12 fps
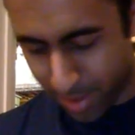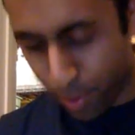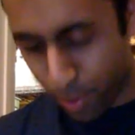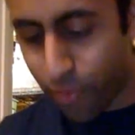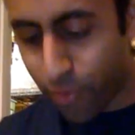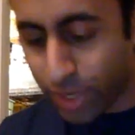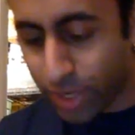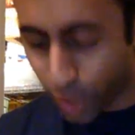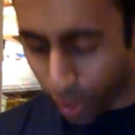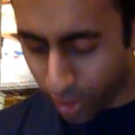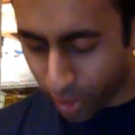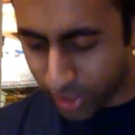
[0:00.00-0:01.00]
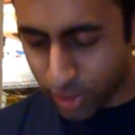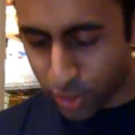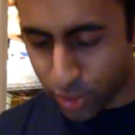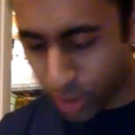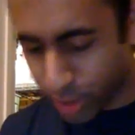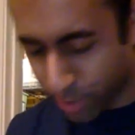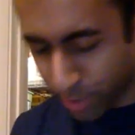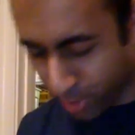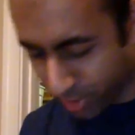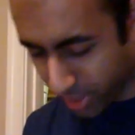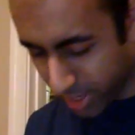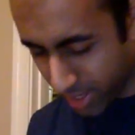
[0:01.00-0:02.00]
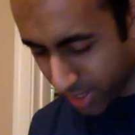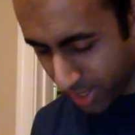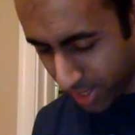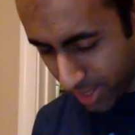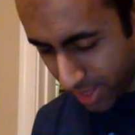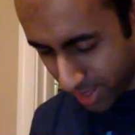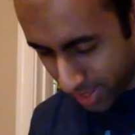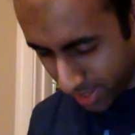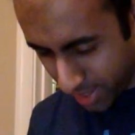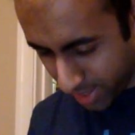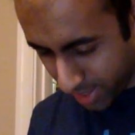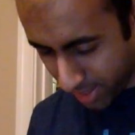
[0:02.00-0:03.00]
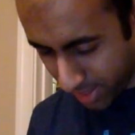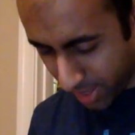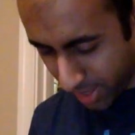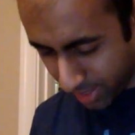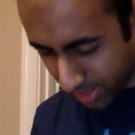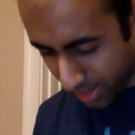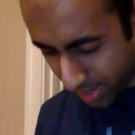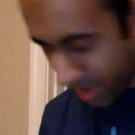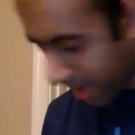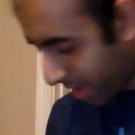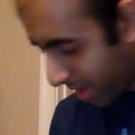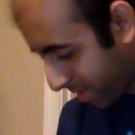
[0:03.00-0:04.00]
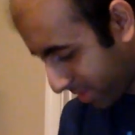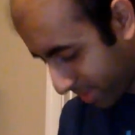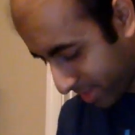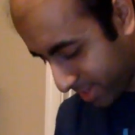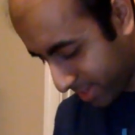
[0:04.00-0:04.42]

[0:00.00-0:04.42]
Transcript: Perfect Dark instruction booklet. Like, oh, this